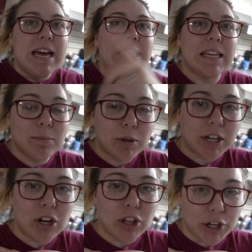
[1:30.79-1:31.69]
And then I'm
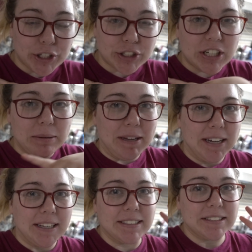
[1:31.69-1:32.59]
working on laundry
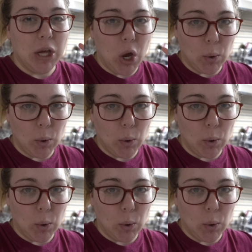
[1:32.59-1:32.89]
because